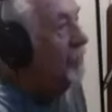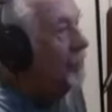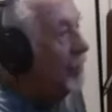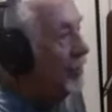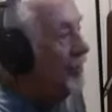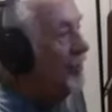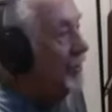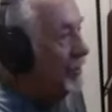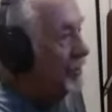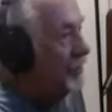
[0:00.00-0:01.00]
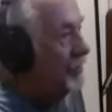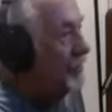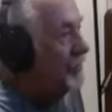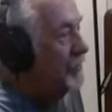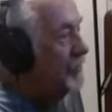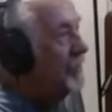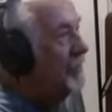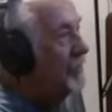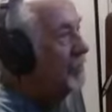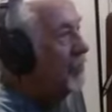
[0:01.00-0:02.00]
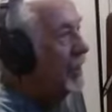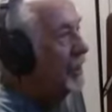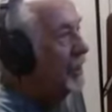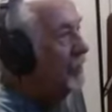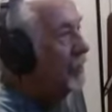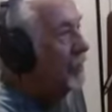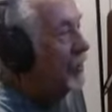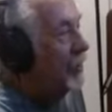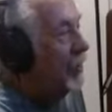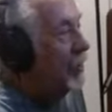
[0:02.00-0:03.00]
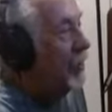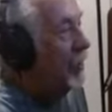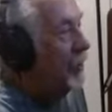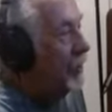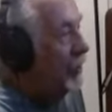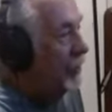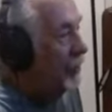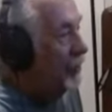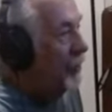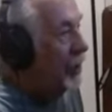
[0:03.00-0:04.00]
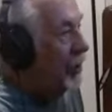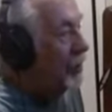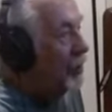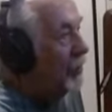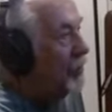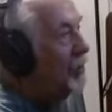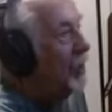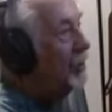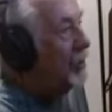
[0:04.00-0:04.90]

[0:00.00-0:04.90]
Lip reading: well, yours is quite different. The usuals.